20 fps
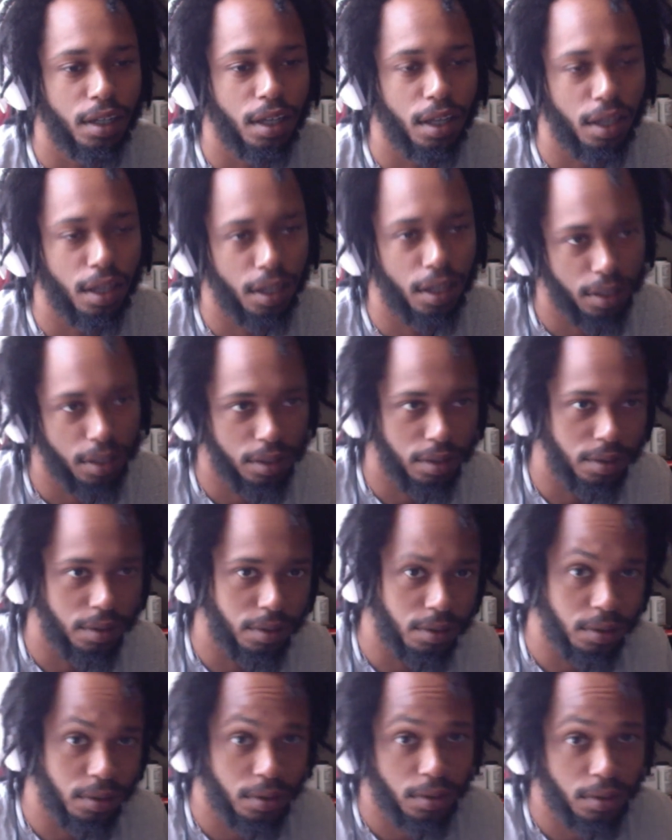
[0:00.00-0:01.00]
and
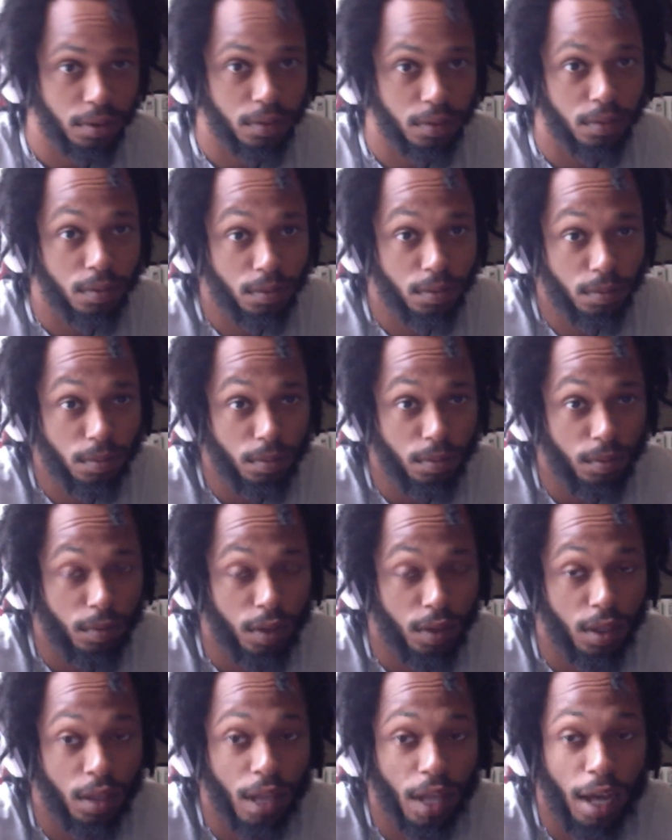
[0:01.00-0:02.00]

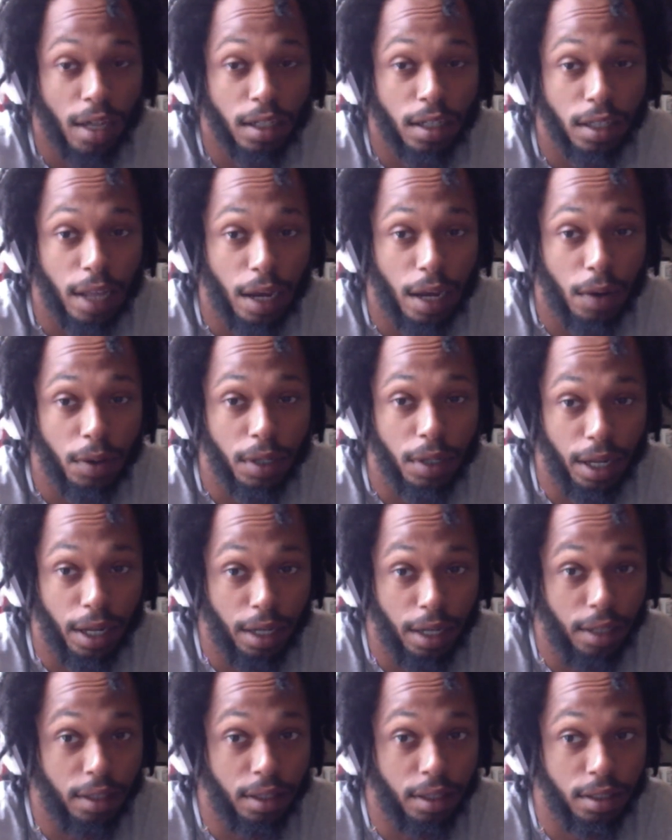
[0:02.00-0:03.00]
not allowing
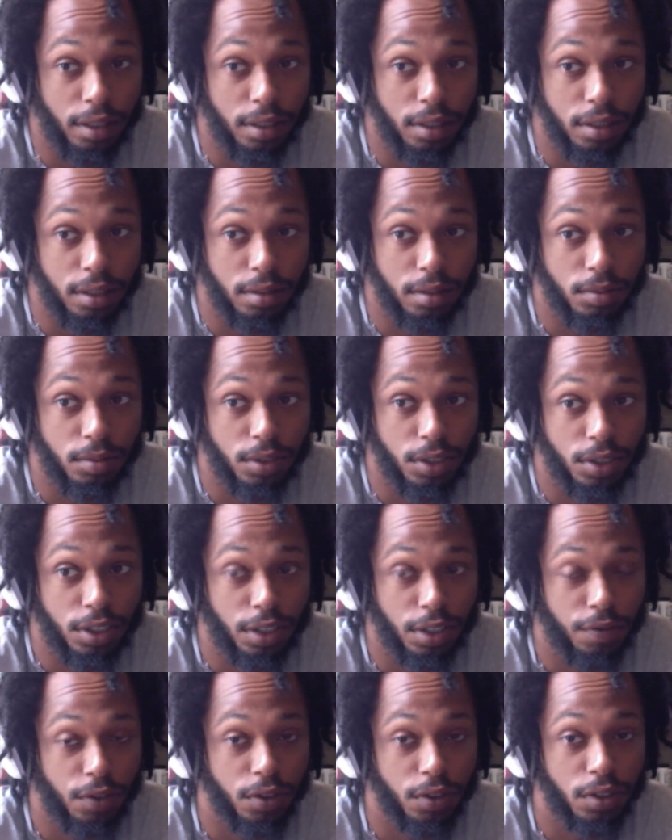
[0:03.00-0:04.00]
anything to
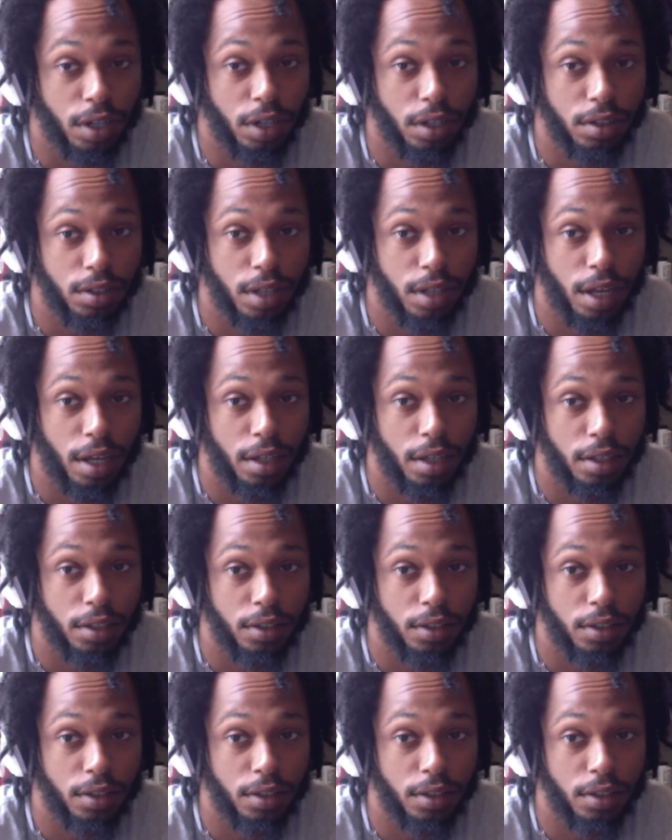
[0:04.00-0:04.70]
shift or change that